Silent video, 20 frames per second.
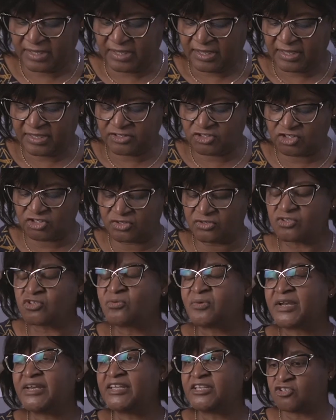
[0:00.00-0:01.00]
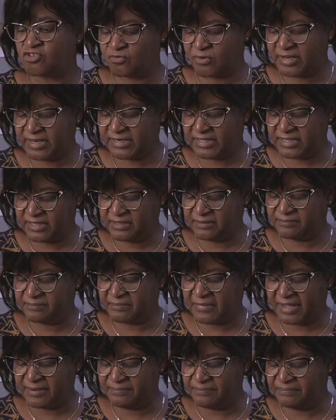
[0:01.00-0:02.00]
In June 2020,
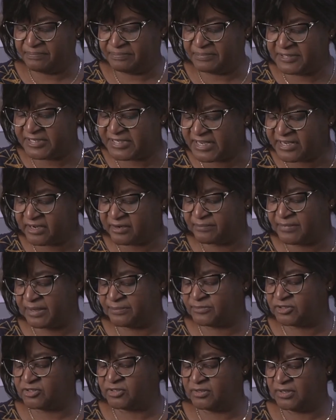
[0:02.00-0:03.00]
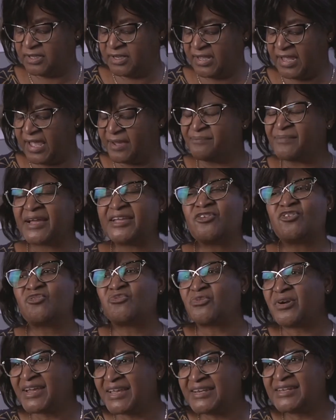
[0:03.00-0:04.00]
my dear mom and my
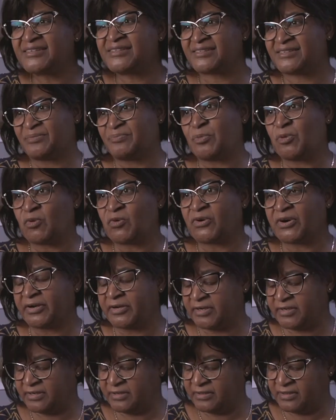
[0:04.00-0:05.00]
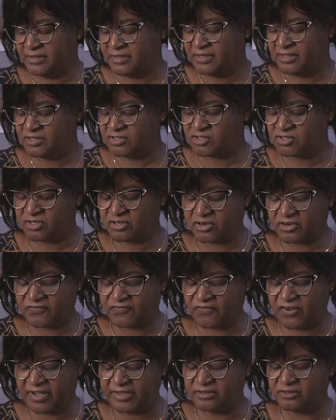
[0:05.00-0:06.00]
greatest support took her
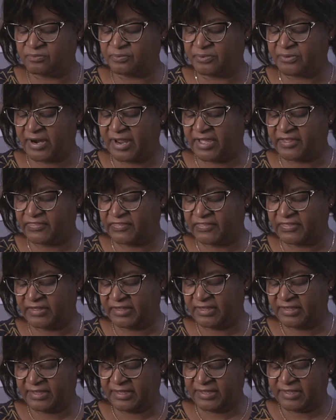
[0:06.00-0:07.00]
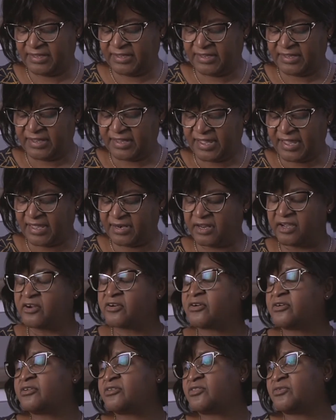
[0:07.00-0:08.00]
final breath, and I
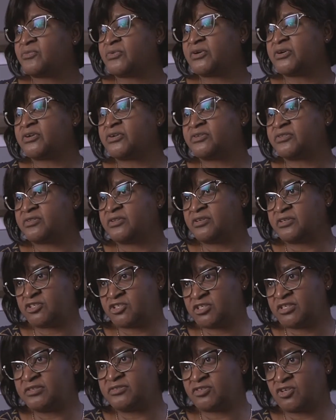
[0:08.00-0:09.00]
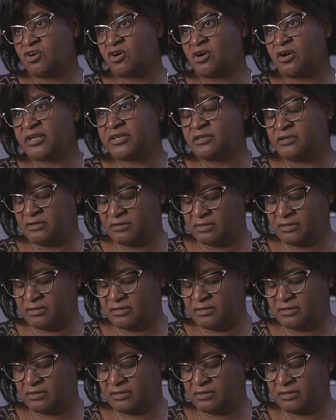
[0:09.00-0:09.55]
heard the words, "She's gone."